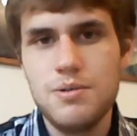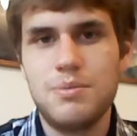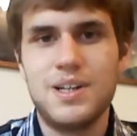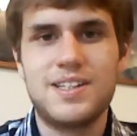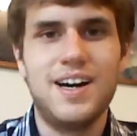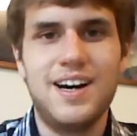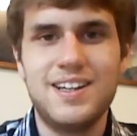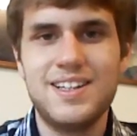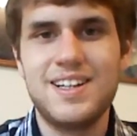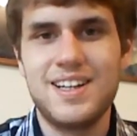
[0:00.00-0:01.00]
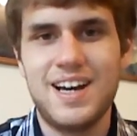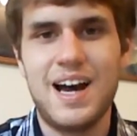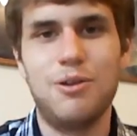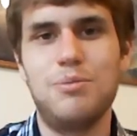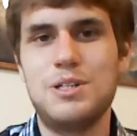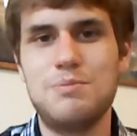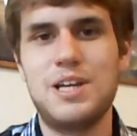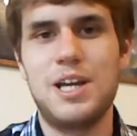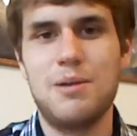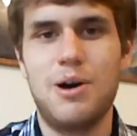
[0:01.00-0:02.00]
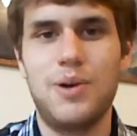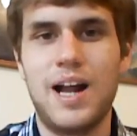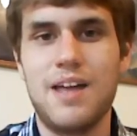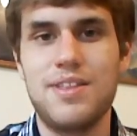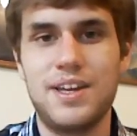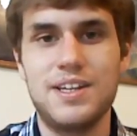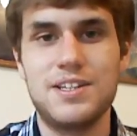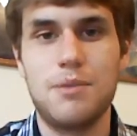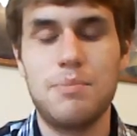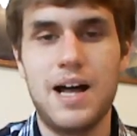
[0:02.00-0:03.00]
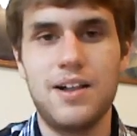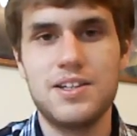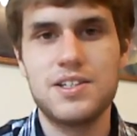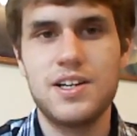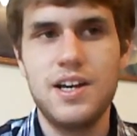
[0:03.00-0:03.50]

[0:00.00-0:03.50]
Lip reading: but I will be speaking about what I think is unbalanced.